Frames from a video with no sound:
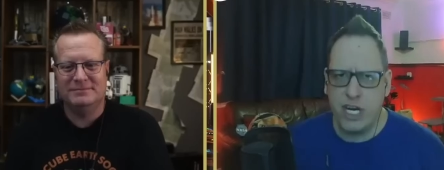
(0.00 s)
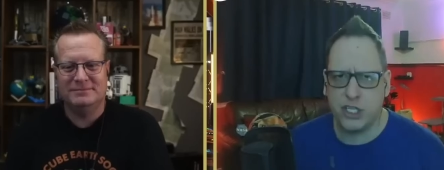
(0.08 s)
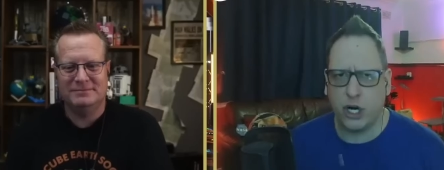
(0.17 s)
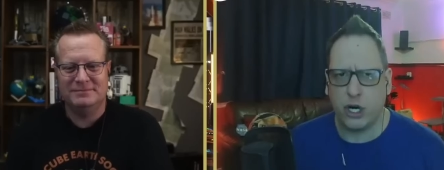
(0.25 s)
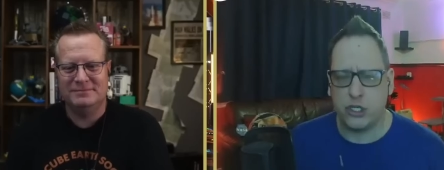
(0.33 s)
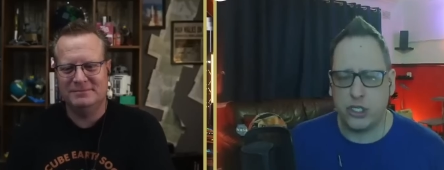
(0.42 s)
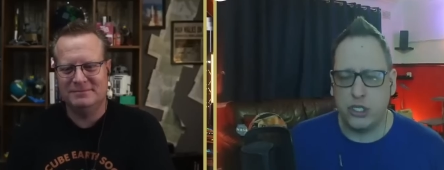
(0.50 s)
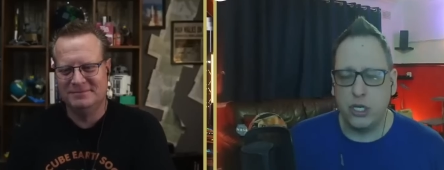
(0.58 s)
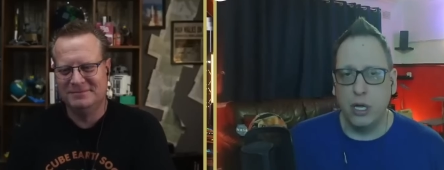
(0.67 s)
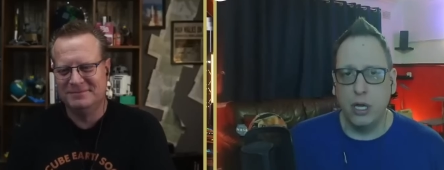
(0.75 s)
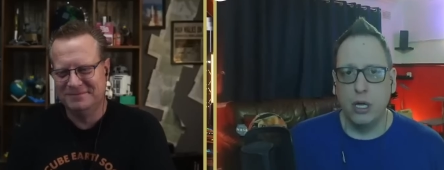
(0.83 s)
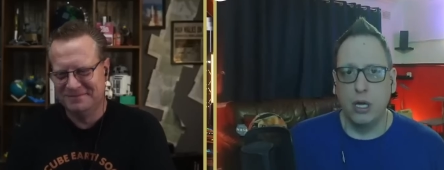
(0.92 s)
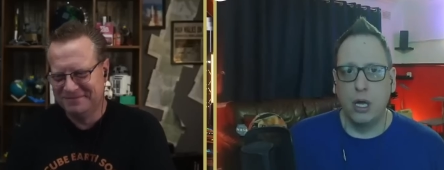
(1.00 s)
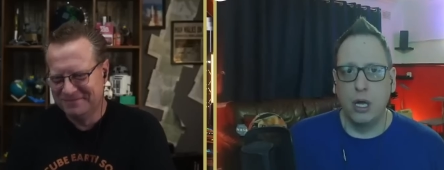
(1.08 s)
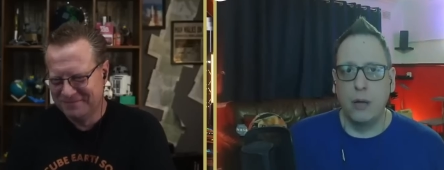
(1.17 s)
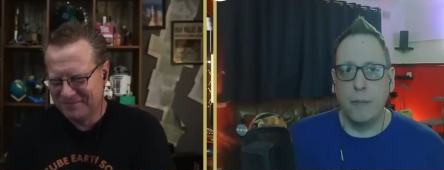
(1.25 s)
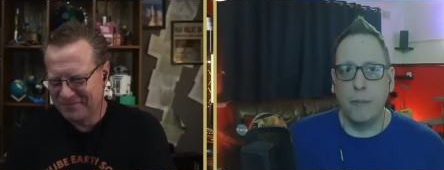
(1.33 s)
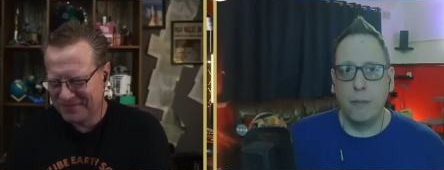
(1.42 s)
Speaker 1: own research?
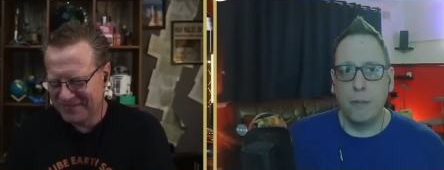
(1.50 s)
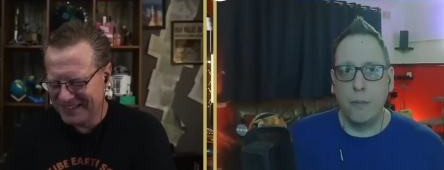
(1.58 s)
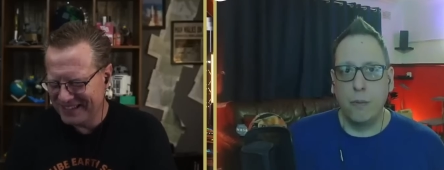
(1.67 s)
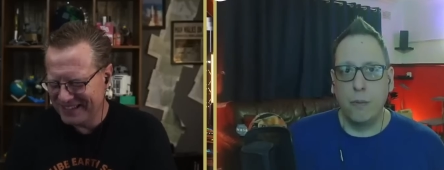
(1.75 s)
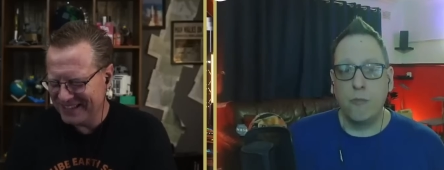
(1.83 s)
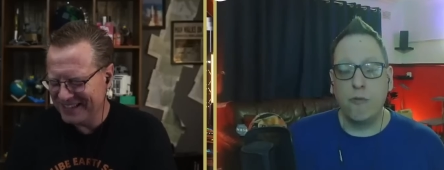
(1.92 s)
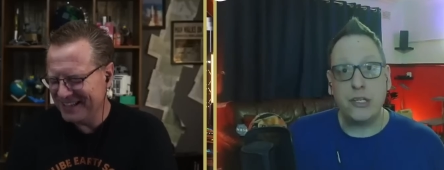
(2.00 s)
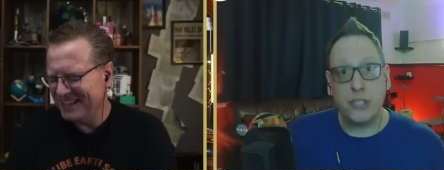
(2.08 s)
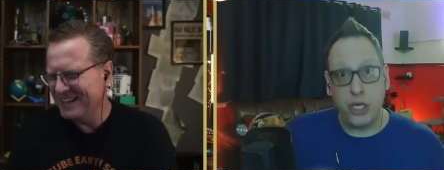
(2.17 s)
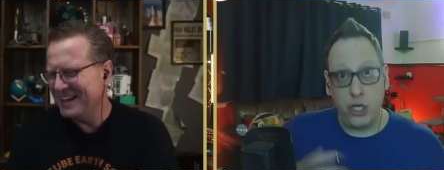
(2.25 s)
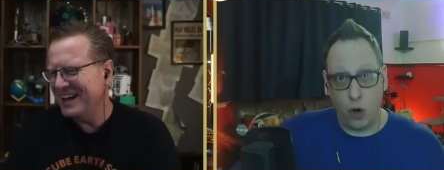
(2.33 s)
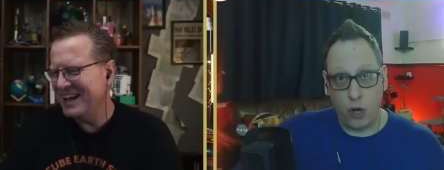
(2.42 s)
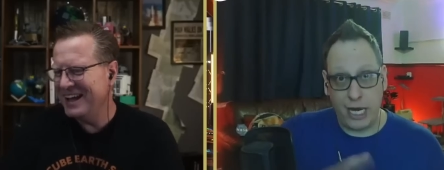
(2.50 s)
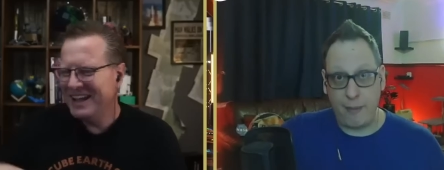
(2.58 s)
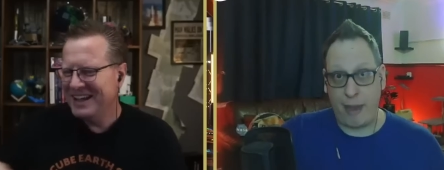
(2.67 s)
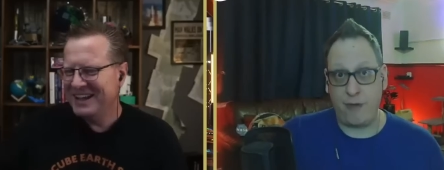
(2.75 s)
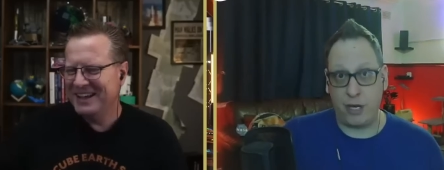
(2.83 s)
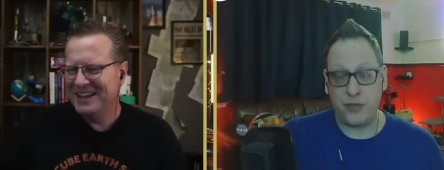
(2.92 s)
Right. So you're not going to
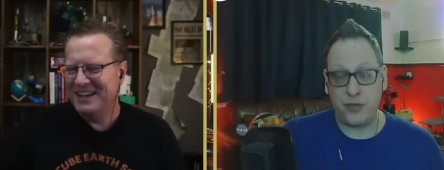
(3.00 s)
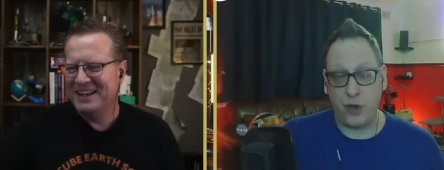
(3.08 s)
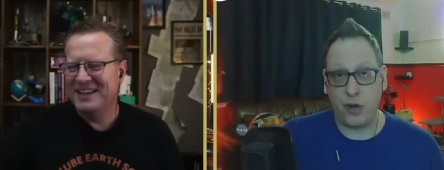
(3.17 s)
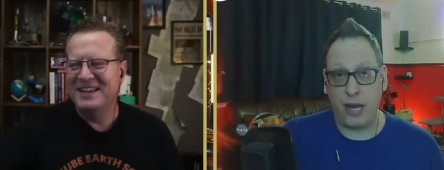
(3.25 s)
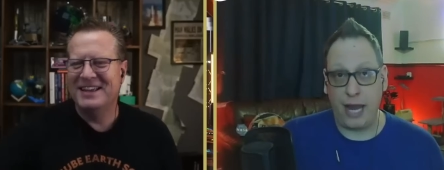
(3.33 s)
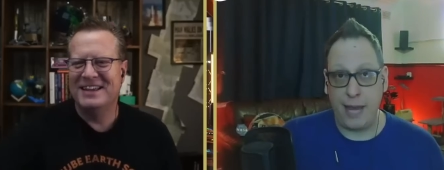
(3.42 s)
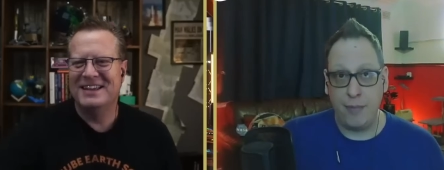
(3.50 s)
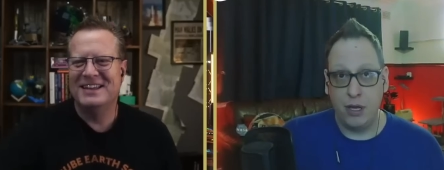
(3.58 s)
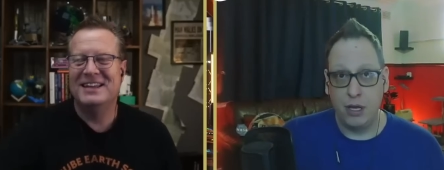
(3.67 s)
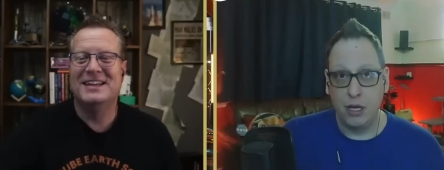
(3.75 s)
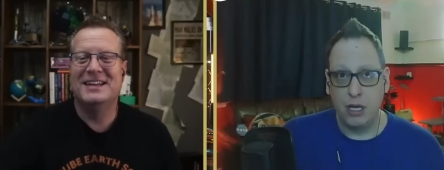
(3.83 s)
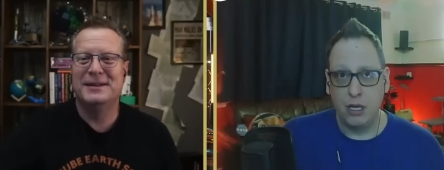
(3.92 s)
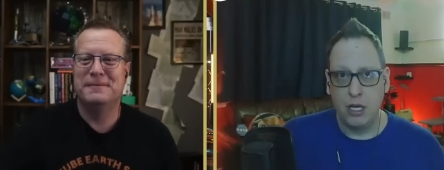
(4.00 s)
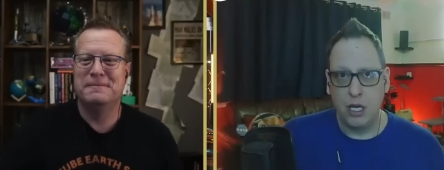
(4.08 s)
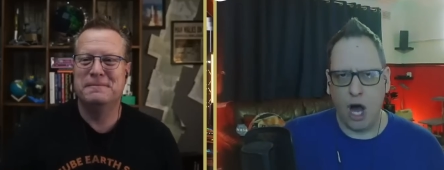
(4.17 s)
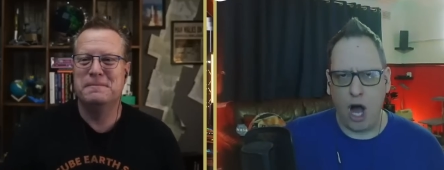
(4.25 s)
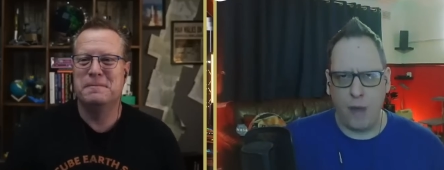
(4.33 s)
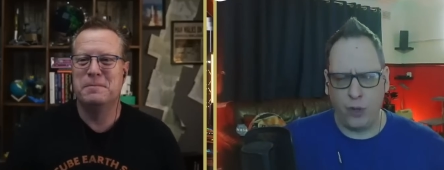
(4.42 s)
give me evidence for your claim?
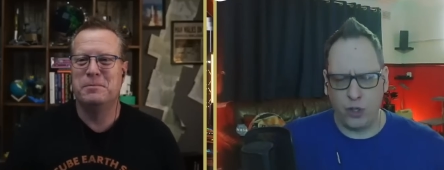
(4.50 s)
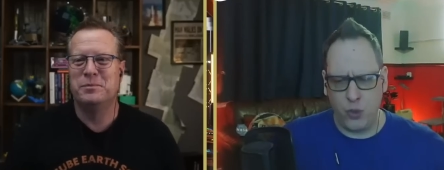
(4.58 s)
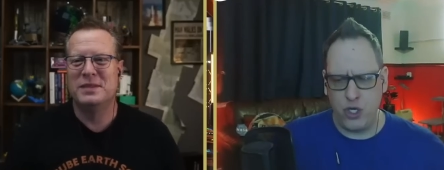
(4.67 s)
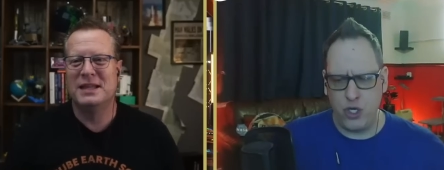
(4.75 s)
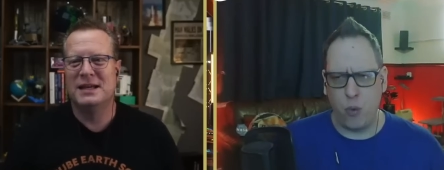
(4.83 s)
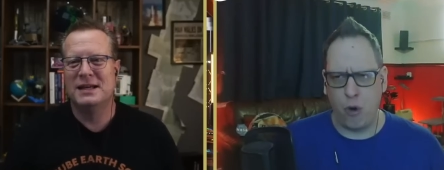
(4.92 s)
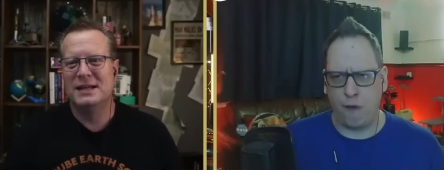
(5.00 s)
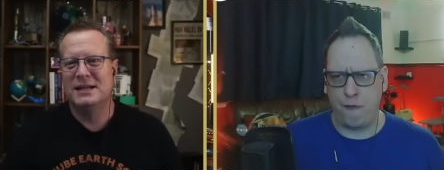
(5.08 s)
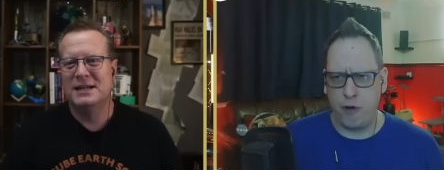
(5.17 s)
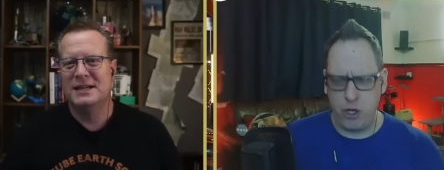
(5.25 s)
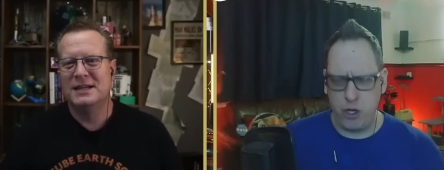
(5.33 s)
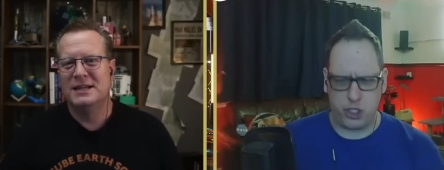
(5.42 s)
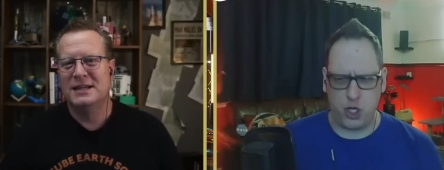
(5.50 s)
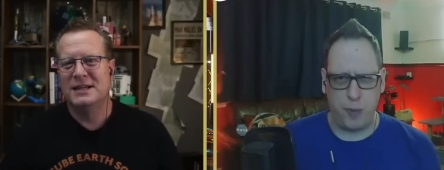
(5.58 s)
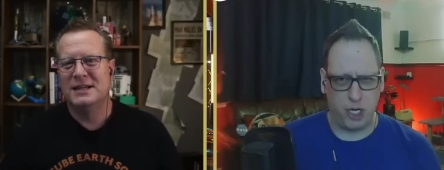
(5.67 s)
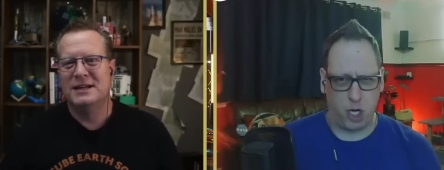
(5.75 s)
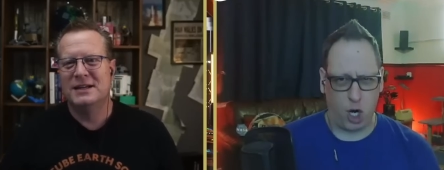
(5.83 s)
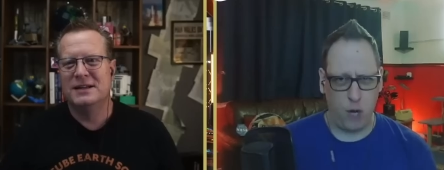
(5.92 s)
Oh, I'm not doing your work for you,
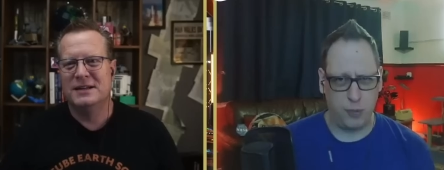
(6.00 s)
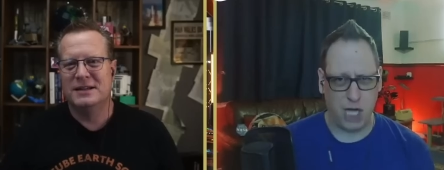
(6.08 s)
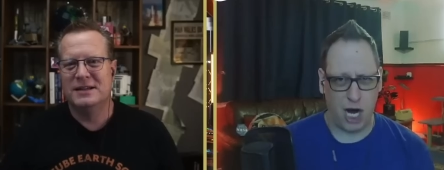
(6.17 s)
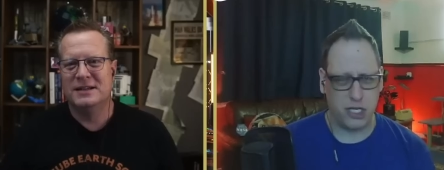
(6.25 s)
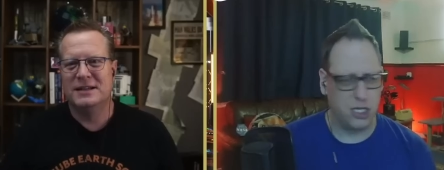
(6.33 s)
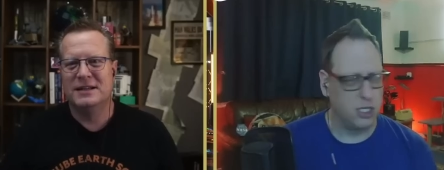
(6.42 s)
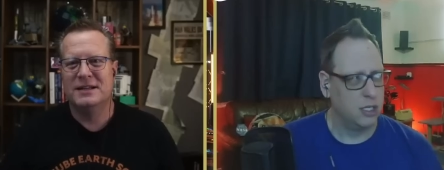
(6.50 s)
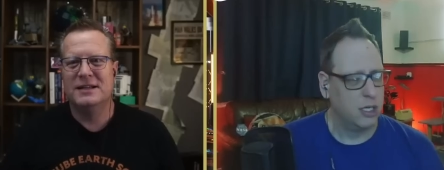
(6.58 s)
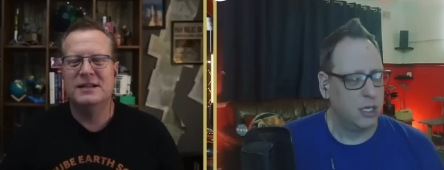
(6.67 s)
stupid globetard.